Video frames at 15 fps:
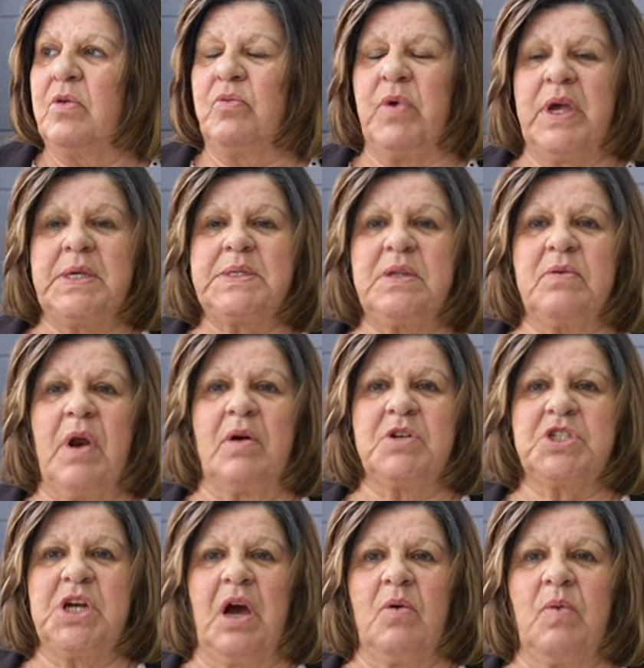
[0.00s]
raised around
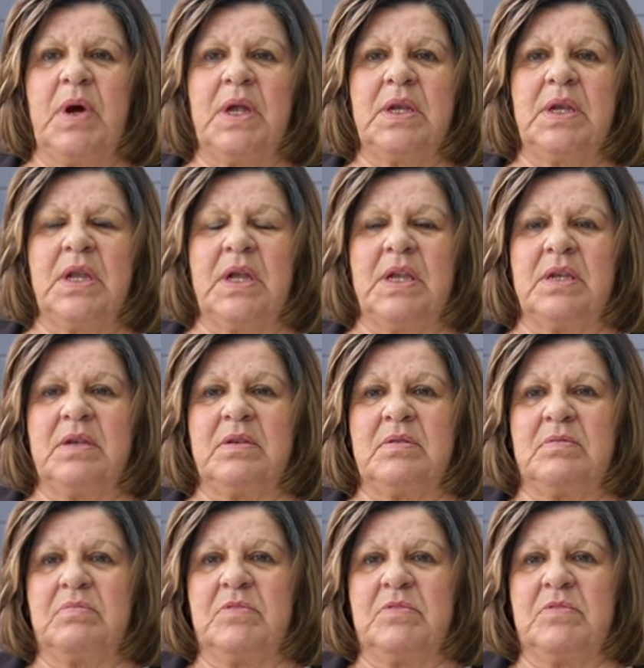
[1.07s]
Chawan, and